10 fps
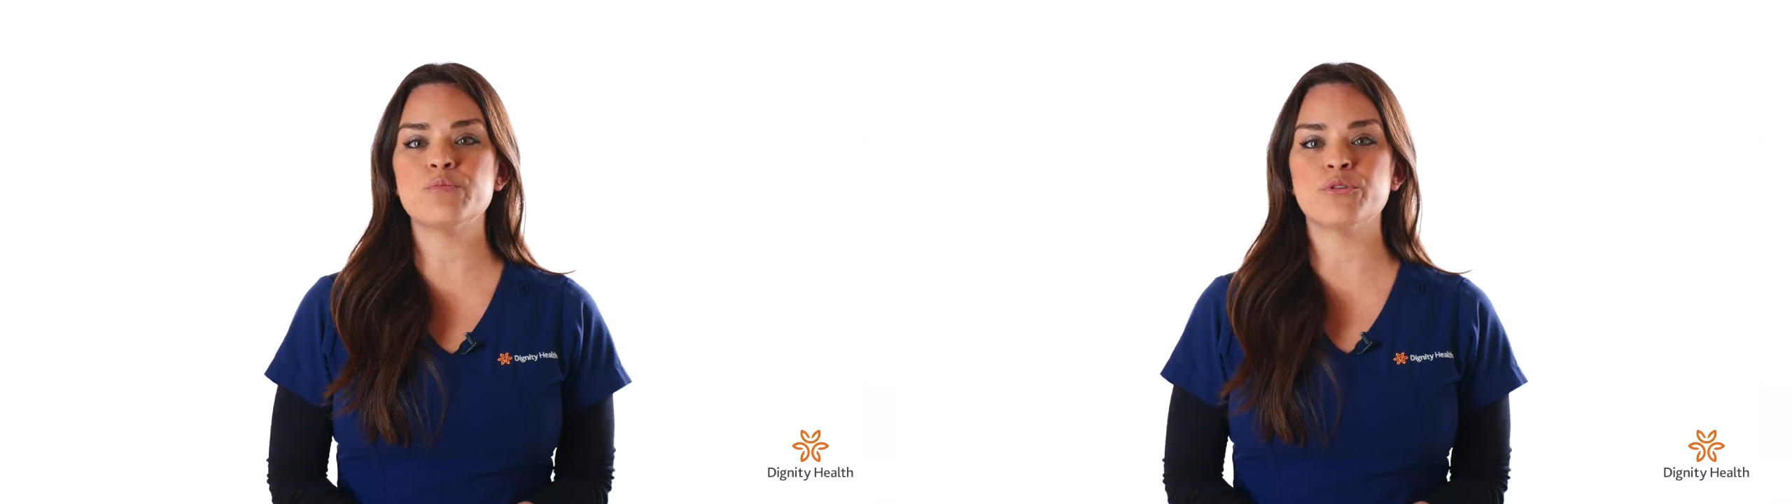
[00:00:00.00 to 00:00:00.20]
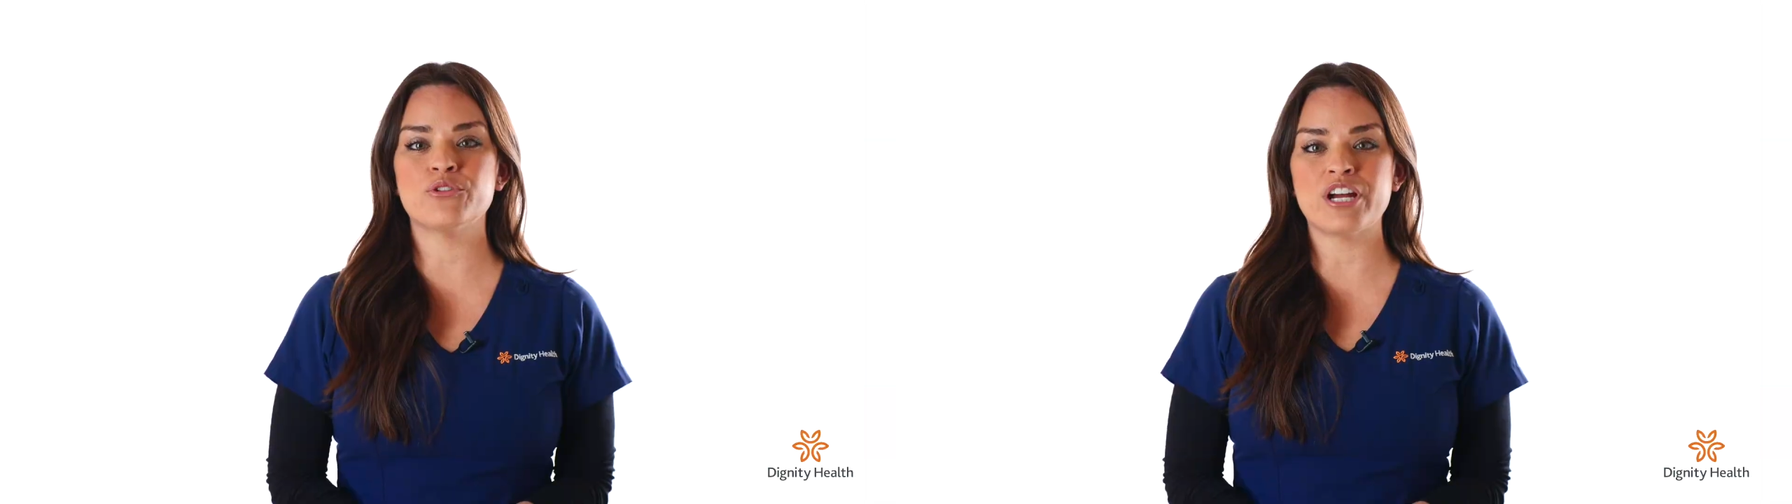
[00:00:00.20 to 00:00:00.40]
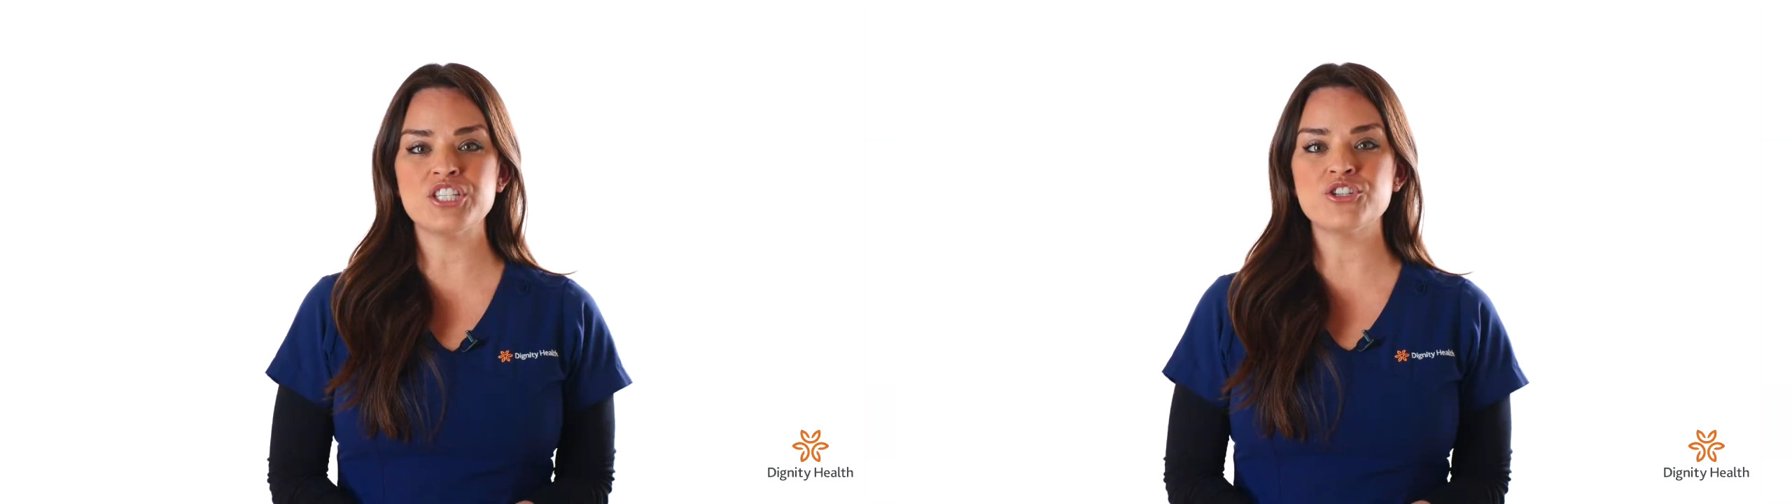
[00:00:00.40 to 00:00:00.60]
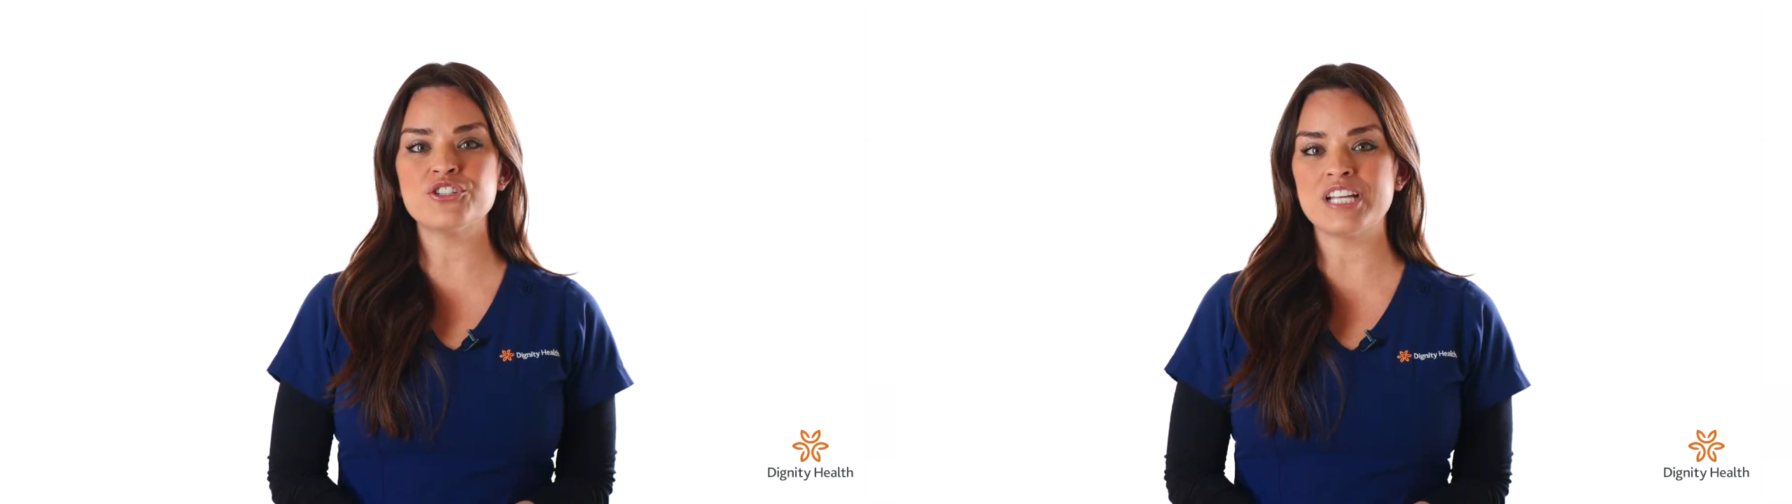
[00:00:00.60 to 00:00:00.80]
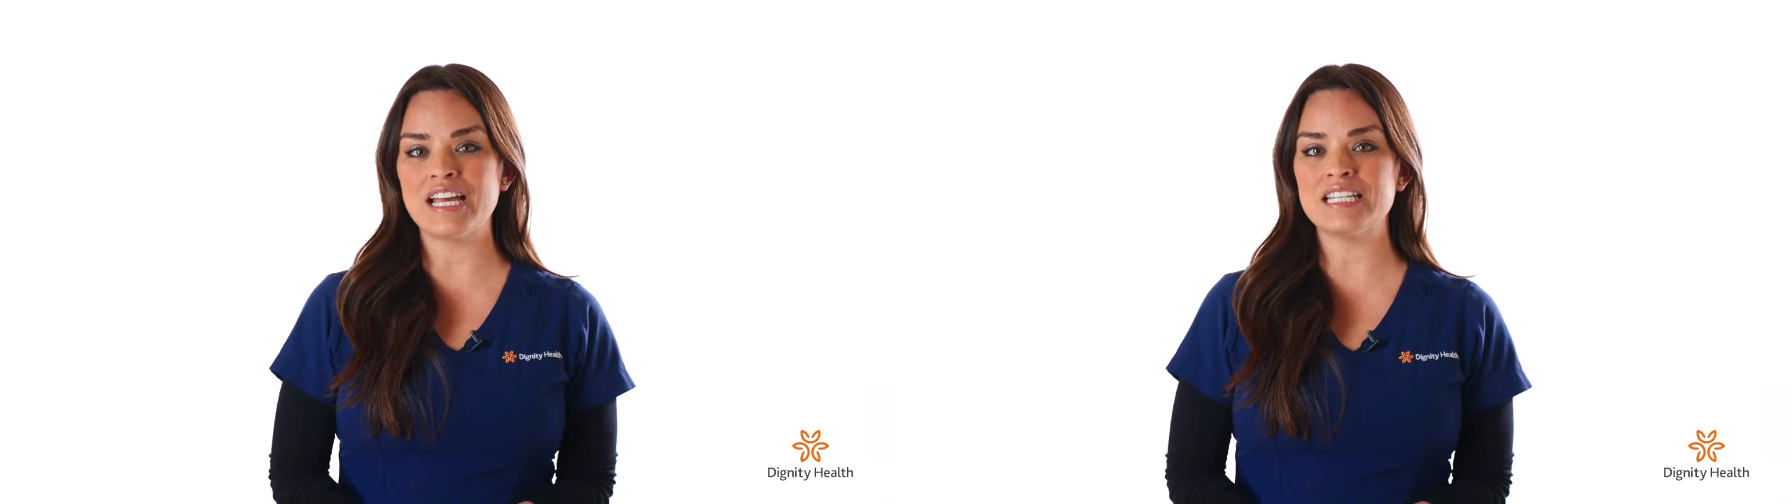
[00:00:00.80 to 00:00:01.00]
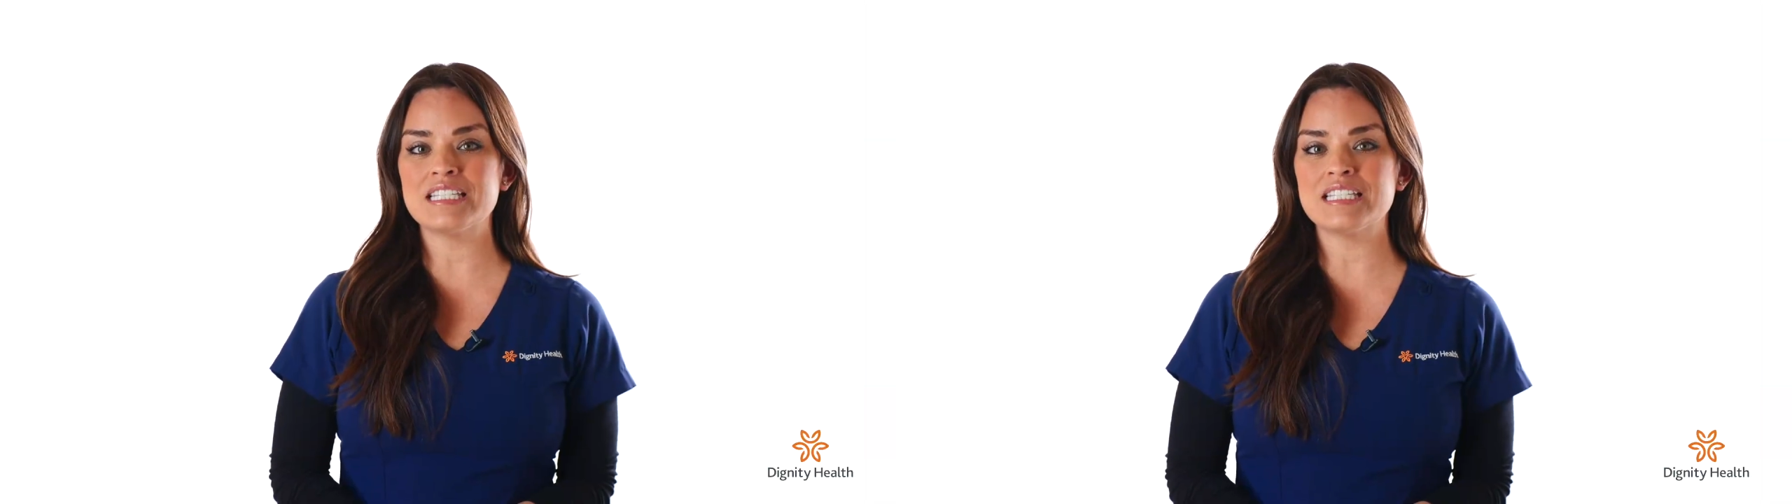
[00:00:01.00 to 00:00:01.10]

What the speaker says: progress your diet